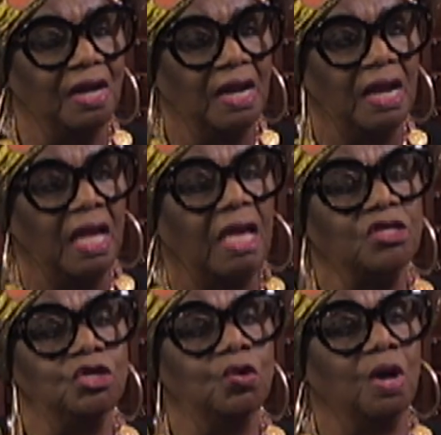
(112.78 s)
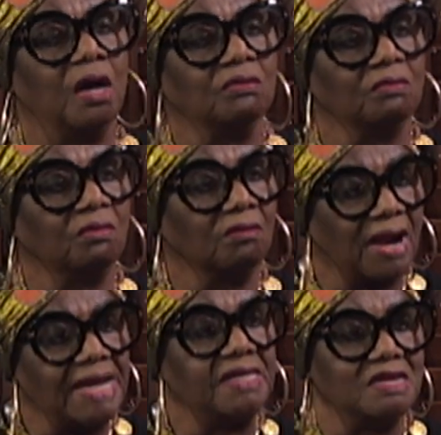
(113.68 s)
and you are
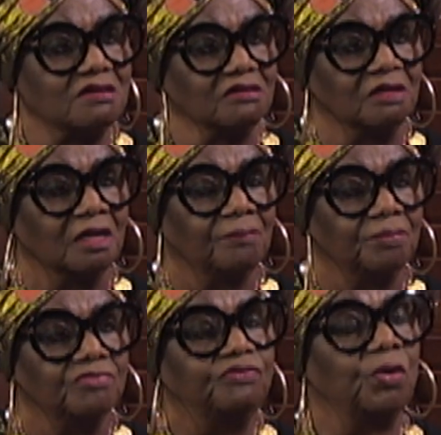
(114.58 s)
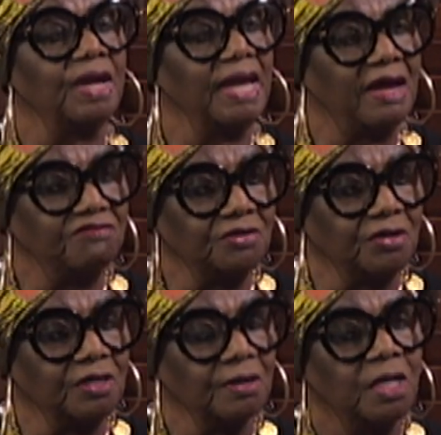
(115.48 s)
right here
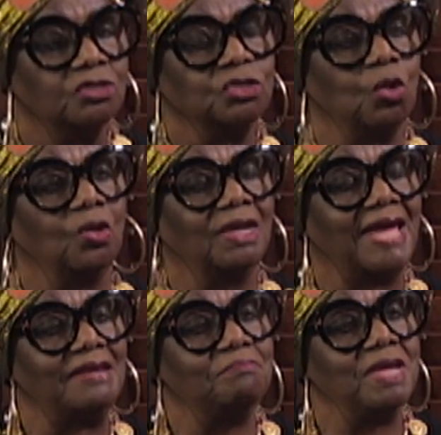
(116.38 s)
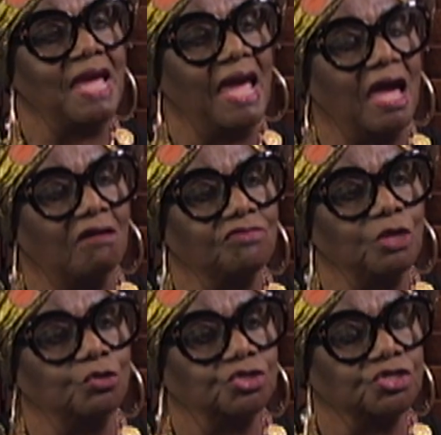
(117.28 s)
forever. So let me have
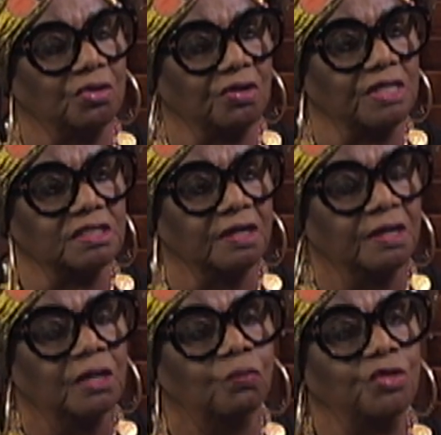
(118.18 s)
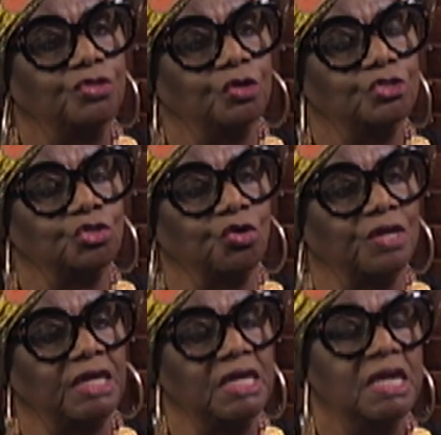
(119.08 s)
you start with your
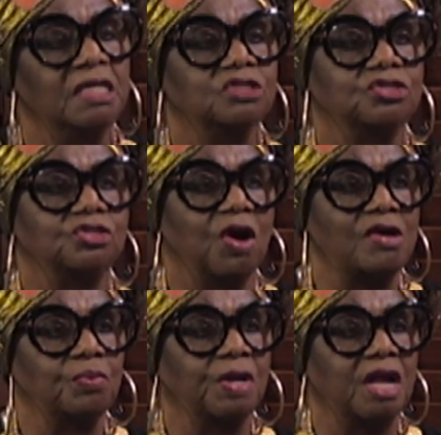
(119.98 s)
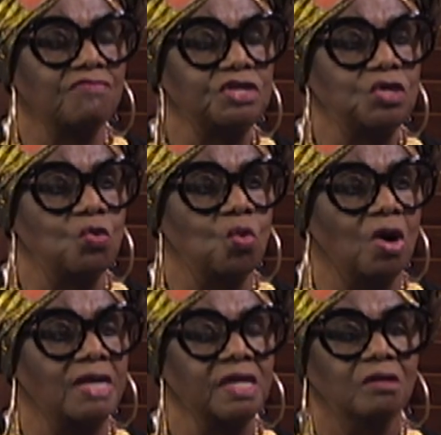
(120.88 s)
journey. Start wherever you
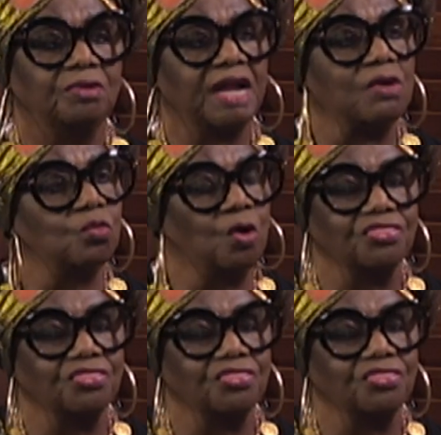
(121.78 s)
want, but I want the